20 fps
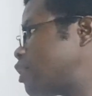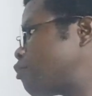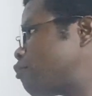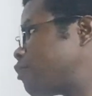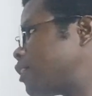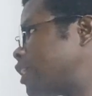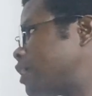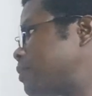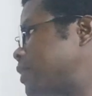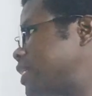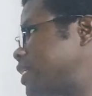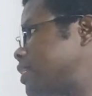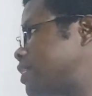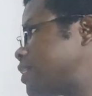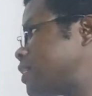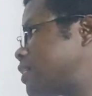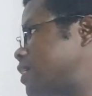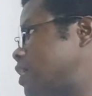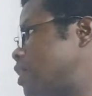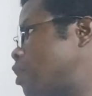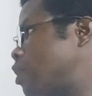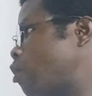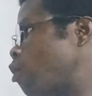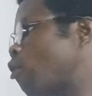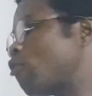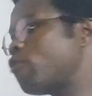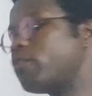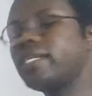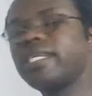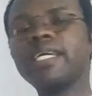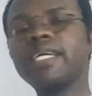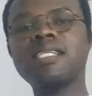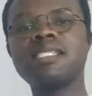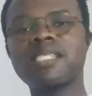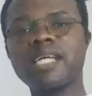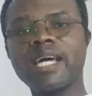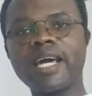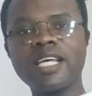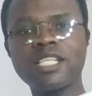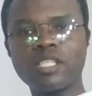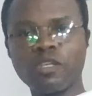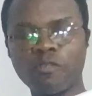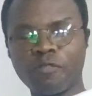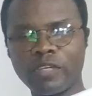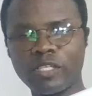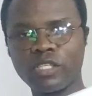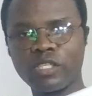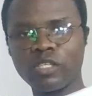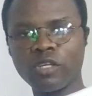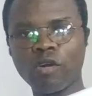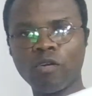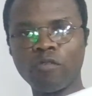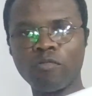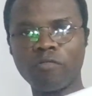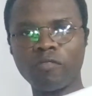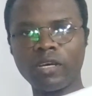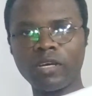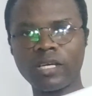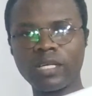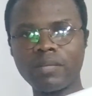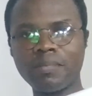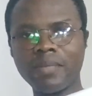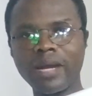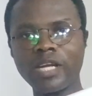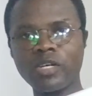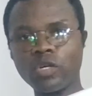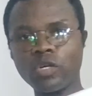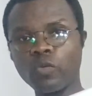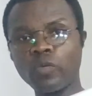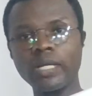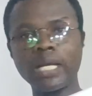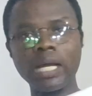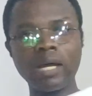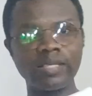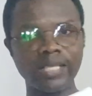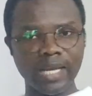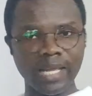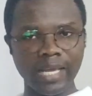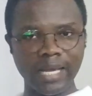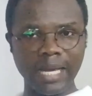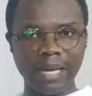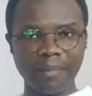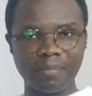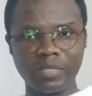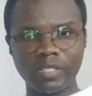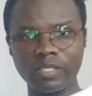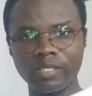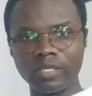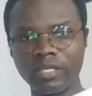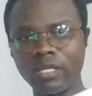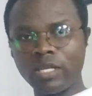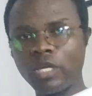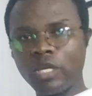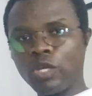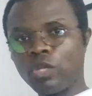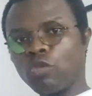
the filament over the entire surface of the mandrel without any gaps,